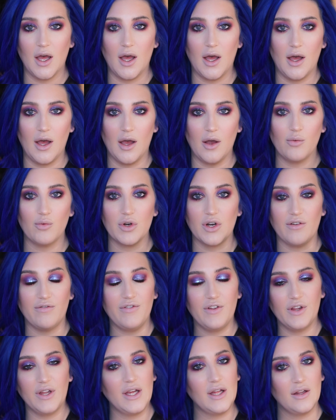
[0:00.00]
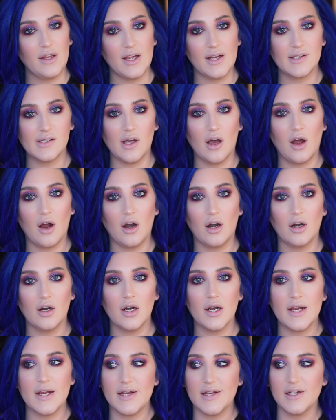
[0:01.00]
Uh, what affiliate links are
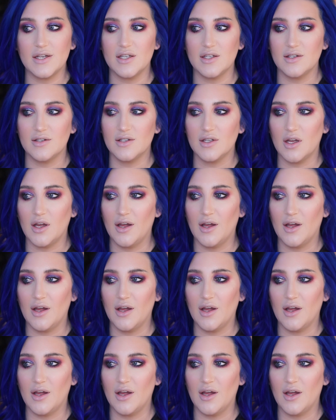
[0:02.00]
is,